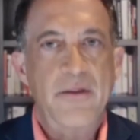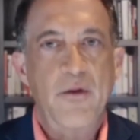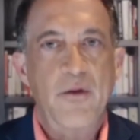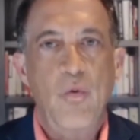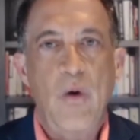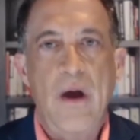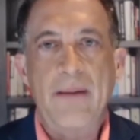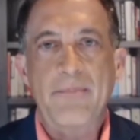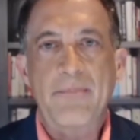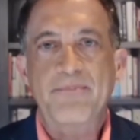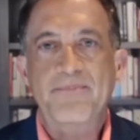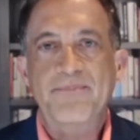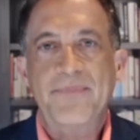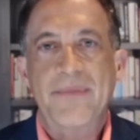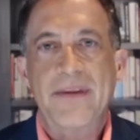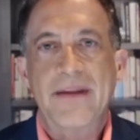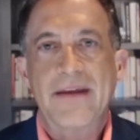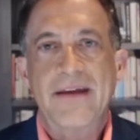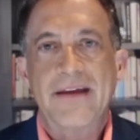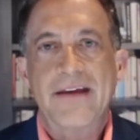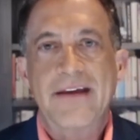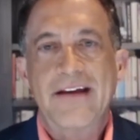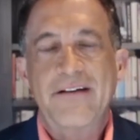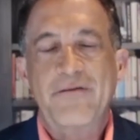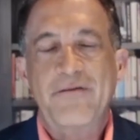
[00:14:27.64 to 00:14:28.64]
on the web.
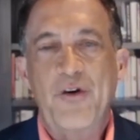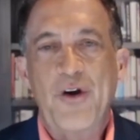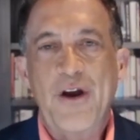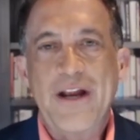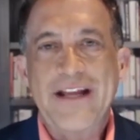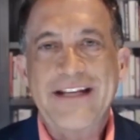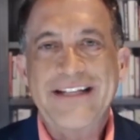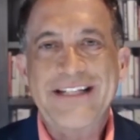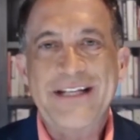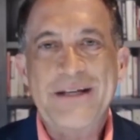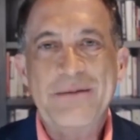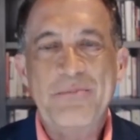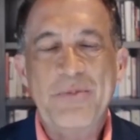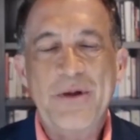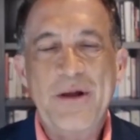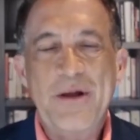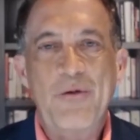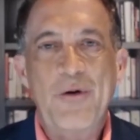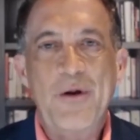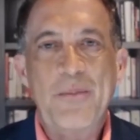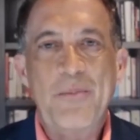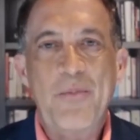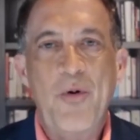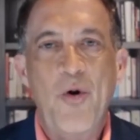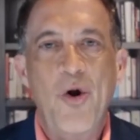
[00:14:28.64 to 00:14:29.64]
For
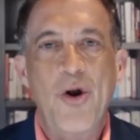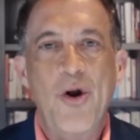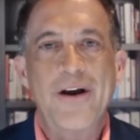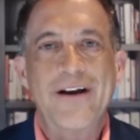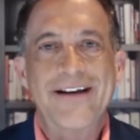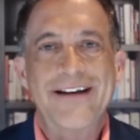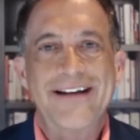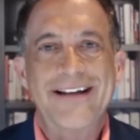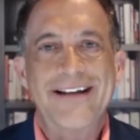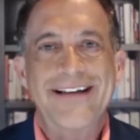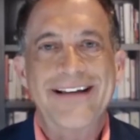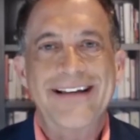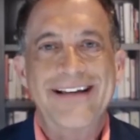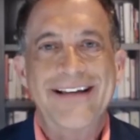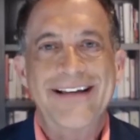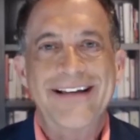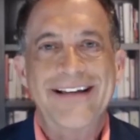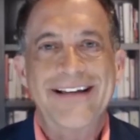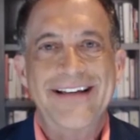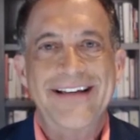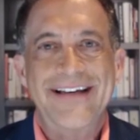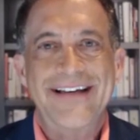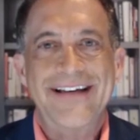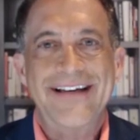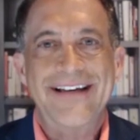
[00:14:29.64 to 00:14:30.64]
ATP Report,
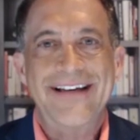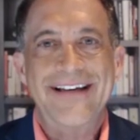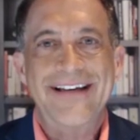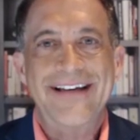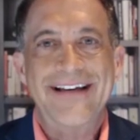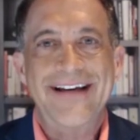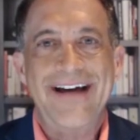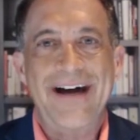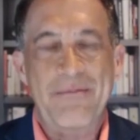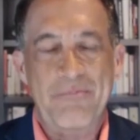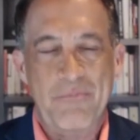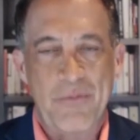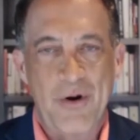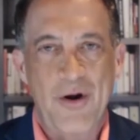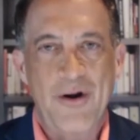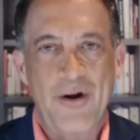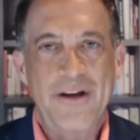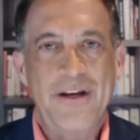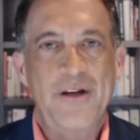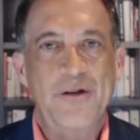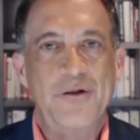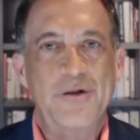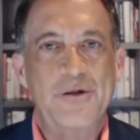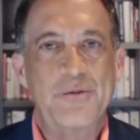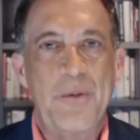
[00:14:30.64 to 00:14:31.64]
I'm
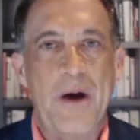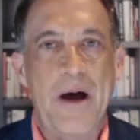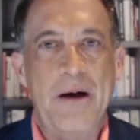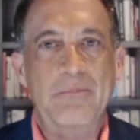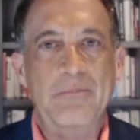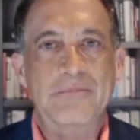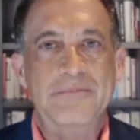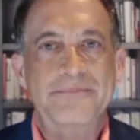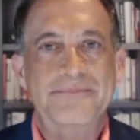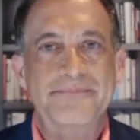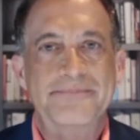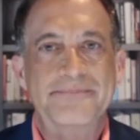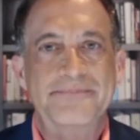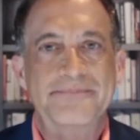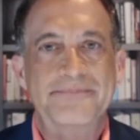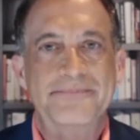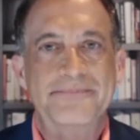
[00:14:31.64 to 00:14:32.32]
Barry Nussbaum.